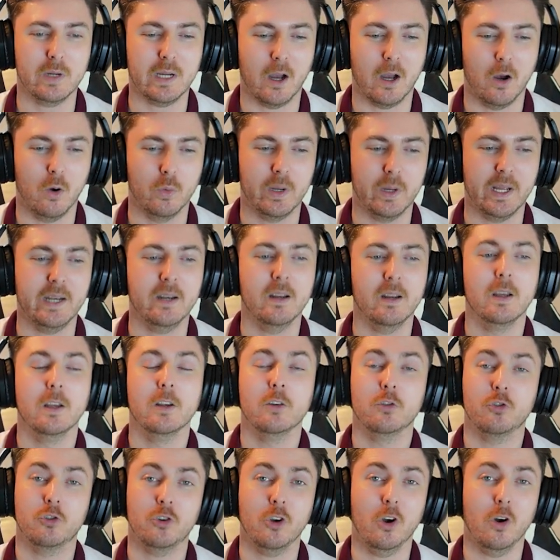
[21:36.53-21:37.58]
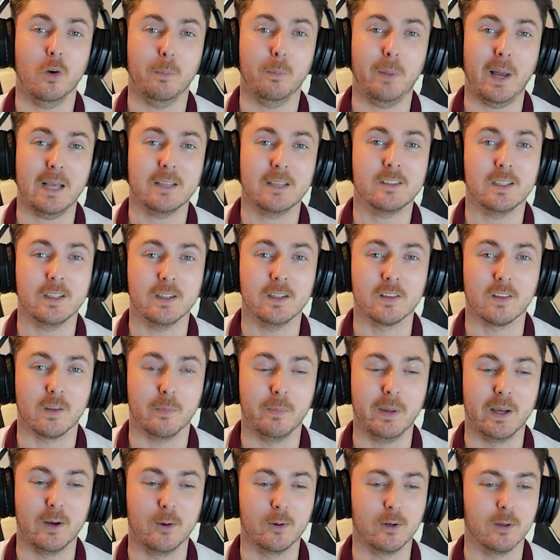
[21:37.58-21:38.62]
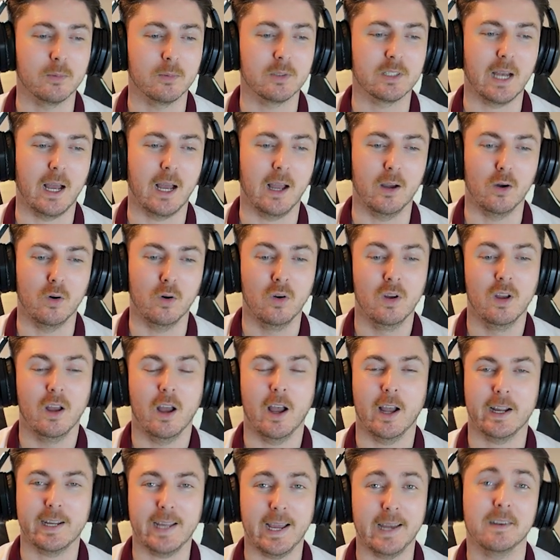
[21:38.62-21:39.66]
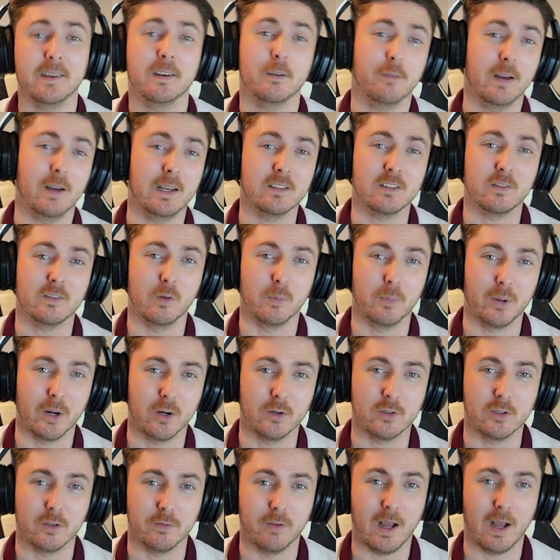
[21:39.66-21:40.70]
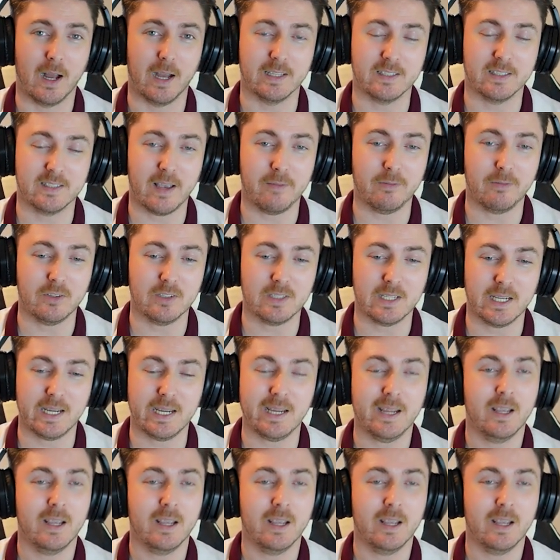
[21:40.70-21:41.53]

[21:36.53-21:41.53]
holding, short passing as the build-up style, again defensive approach of high 70.